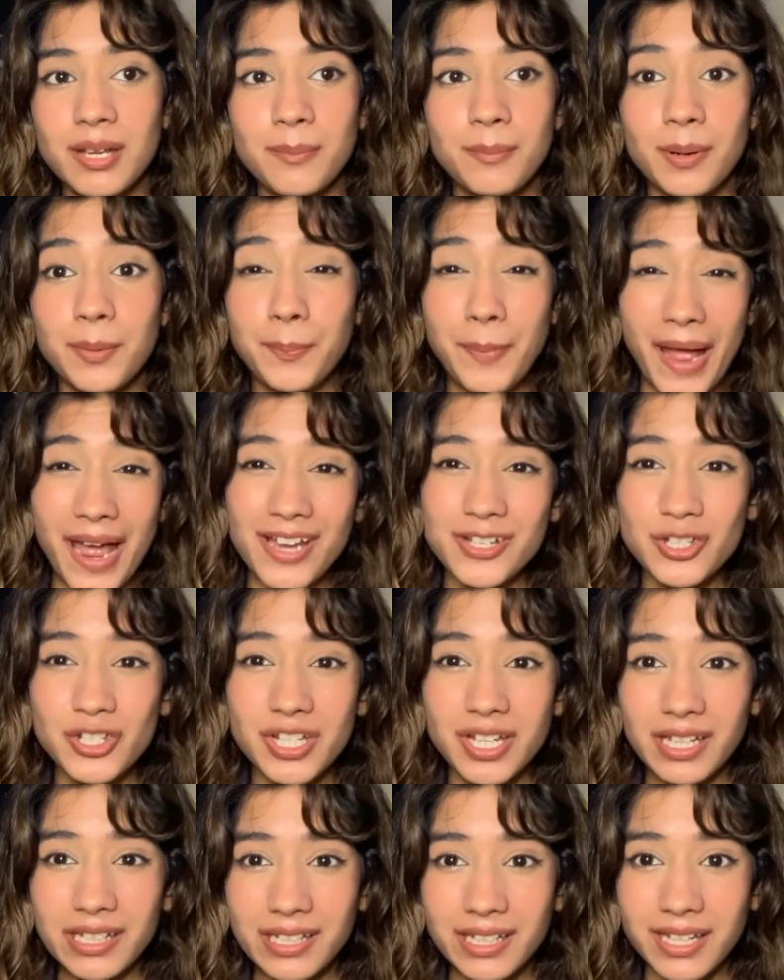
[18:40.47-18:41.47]
but
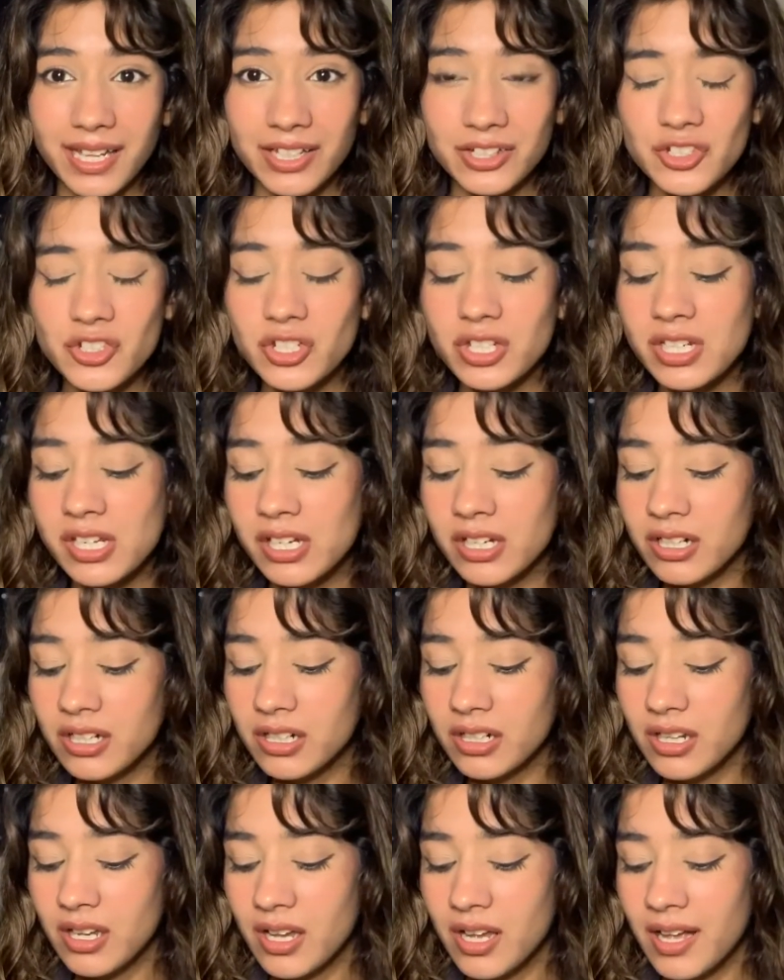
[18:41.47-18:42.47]
passionate connection
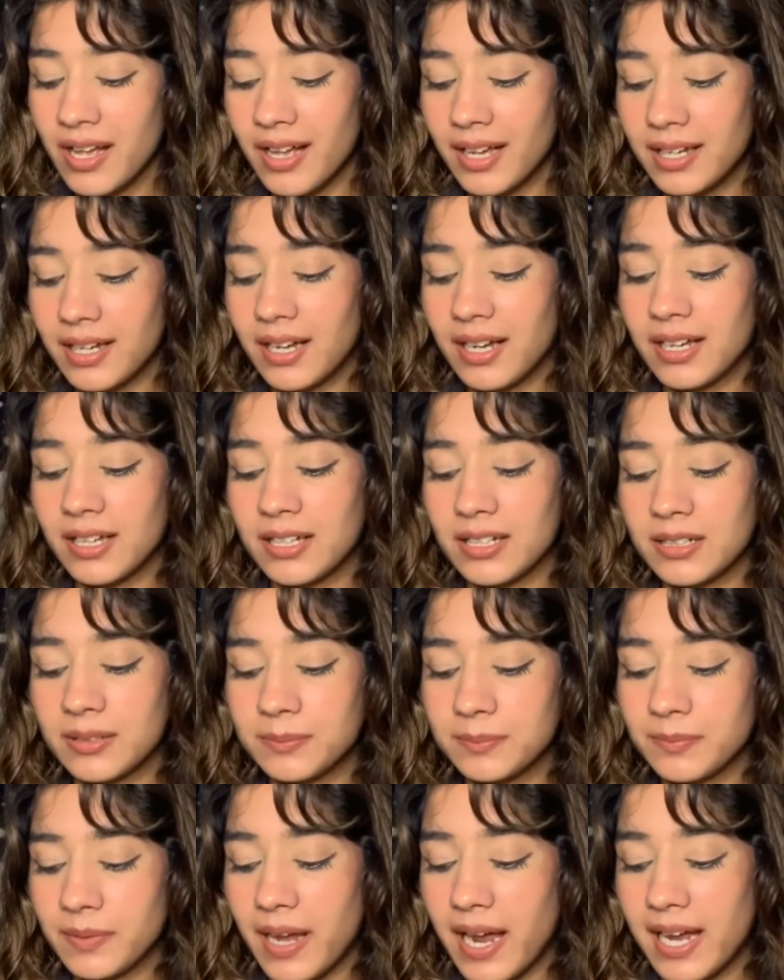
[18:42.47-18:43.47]
here.
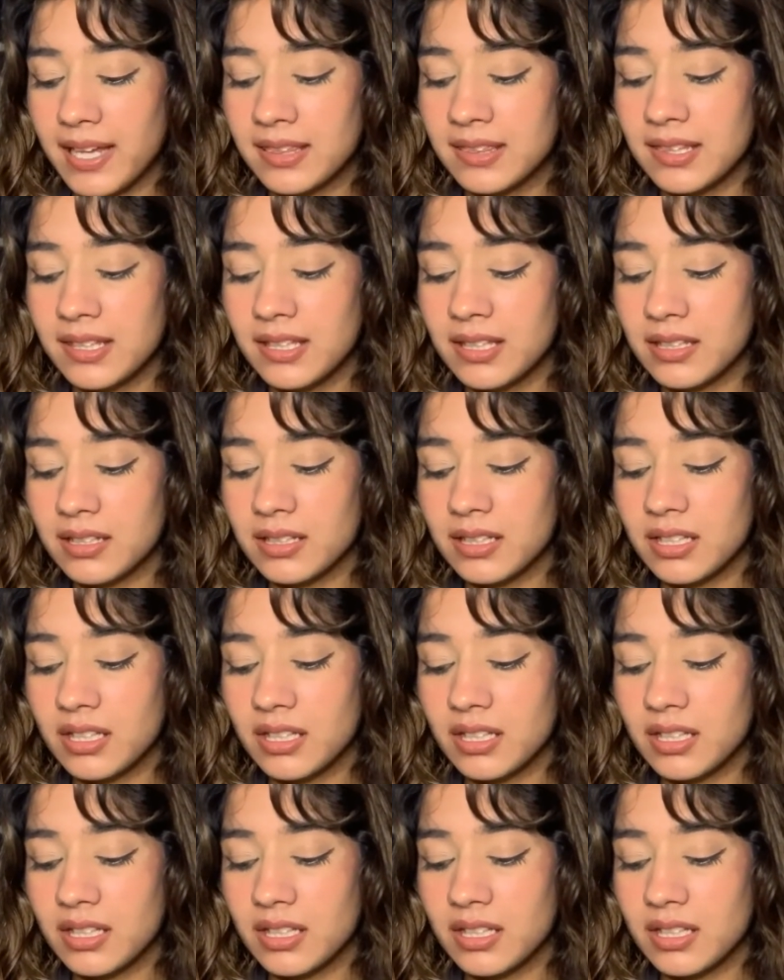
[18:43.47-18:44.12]
I think